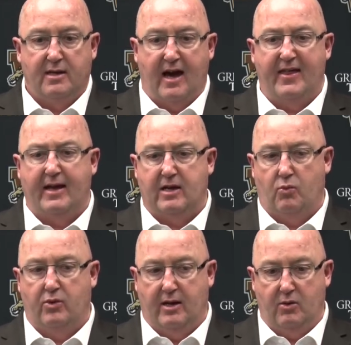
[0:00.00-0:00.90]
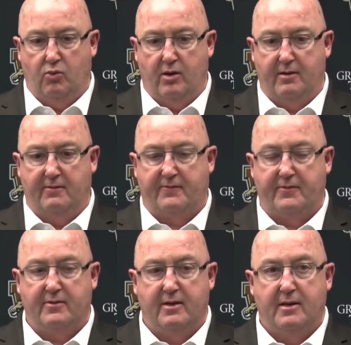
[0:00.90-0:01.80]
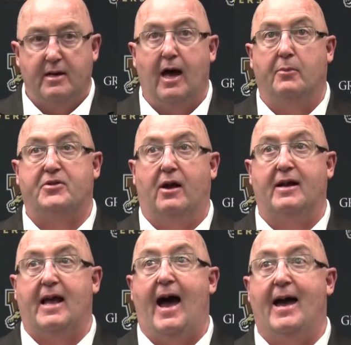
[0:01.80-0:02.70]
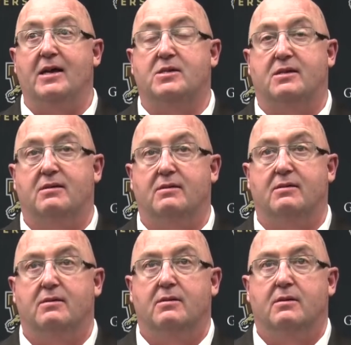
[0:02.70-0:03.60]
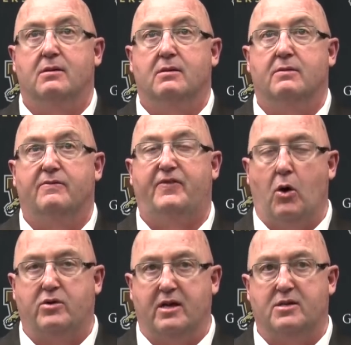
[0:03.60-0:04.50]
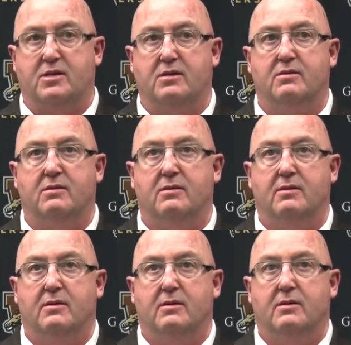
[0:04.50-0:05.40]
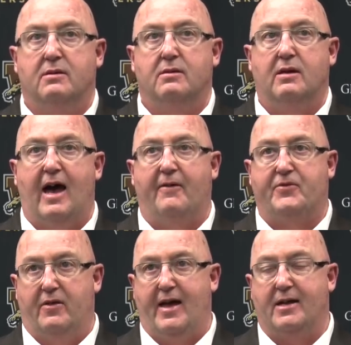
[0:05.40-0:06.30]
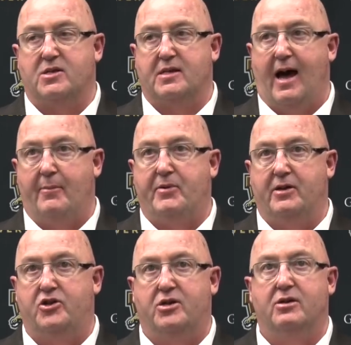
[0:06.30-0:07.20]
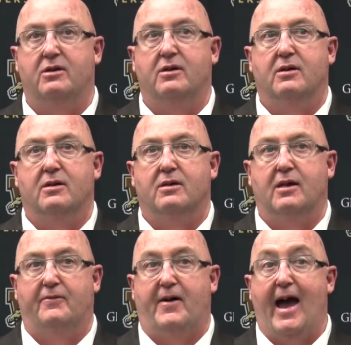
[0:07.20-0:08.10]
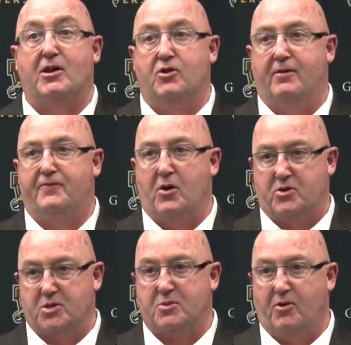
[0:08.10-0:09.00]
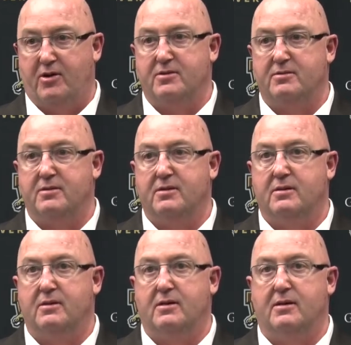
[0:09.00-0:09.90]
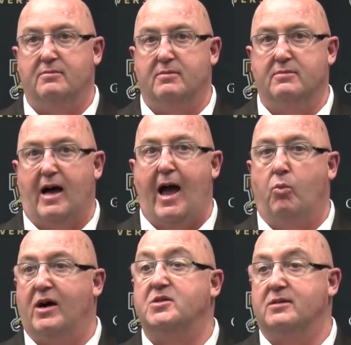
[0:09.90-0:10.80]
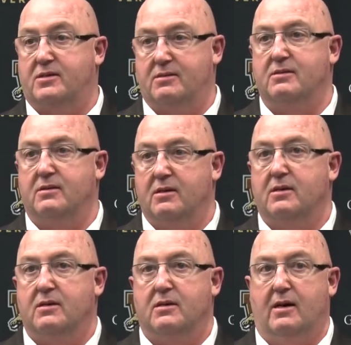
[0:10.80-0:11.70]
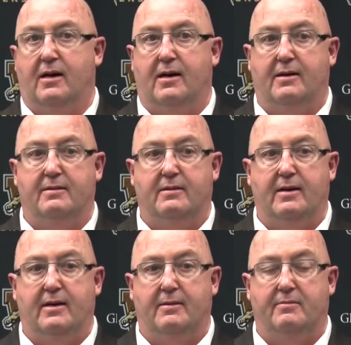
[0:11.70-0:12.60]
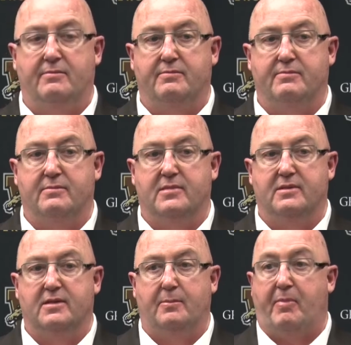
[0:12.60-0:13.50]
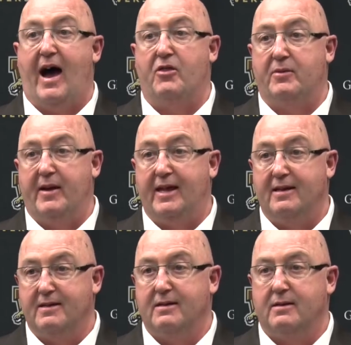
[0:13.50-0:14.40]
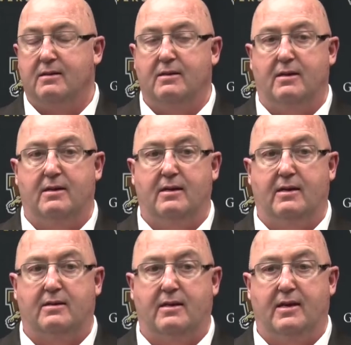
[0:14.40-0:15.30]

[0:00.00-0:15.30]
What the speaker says: think it really would have helped our guys focus after that stoppage, if I could have focused more. I wasn't. It bothered me. Ed,